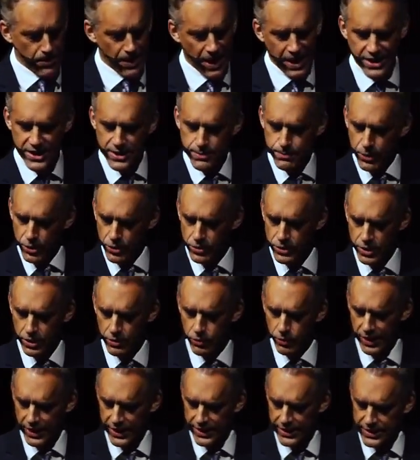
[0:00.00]
I suppose, are
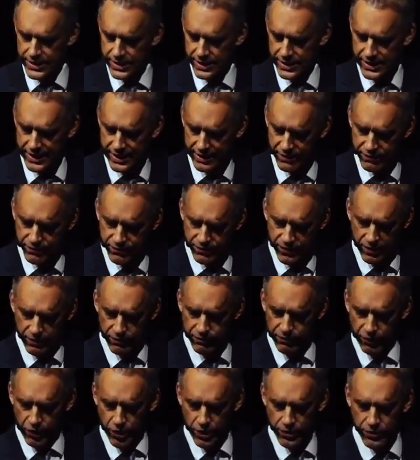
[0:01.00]
willing to give their
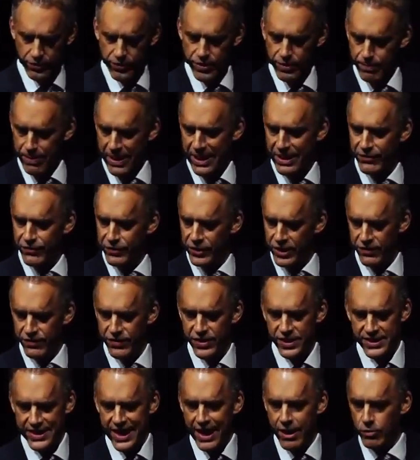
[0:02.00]
father the benefit of
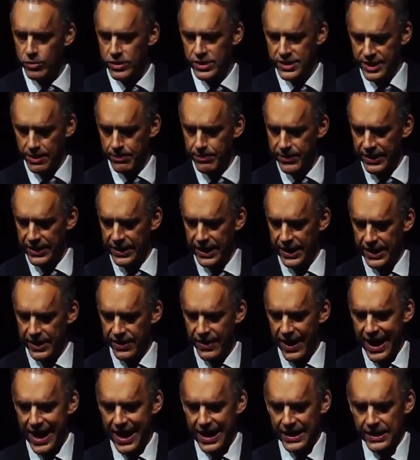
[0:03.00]
the doubt, something like
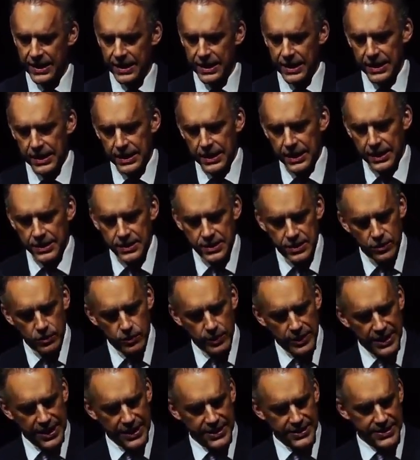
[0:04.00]
that. And so
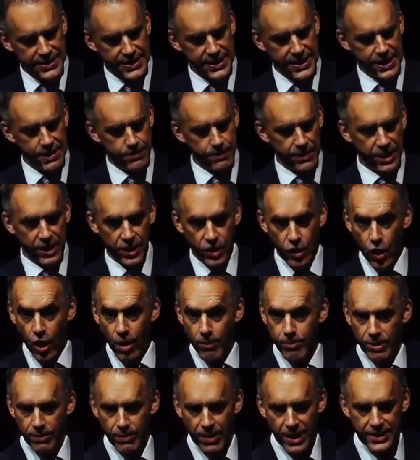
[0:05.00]
when they see him in a
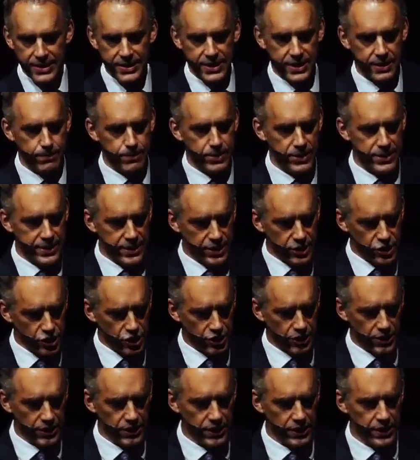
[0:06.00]
compromising
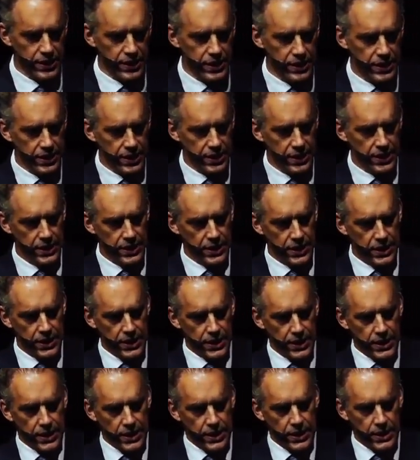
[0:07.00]
position,
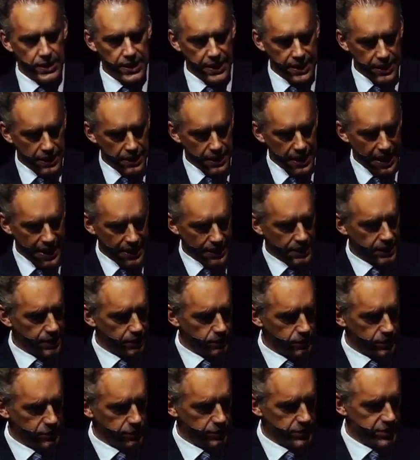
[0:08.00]
they handle
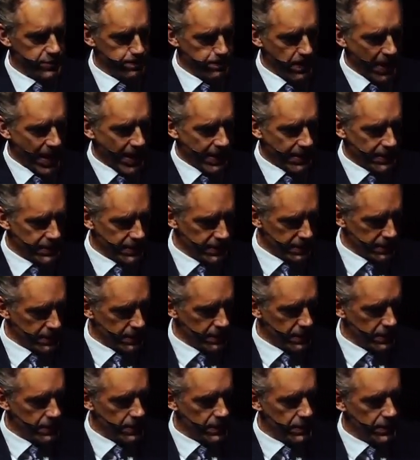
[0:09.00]
it with respect and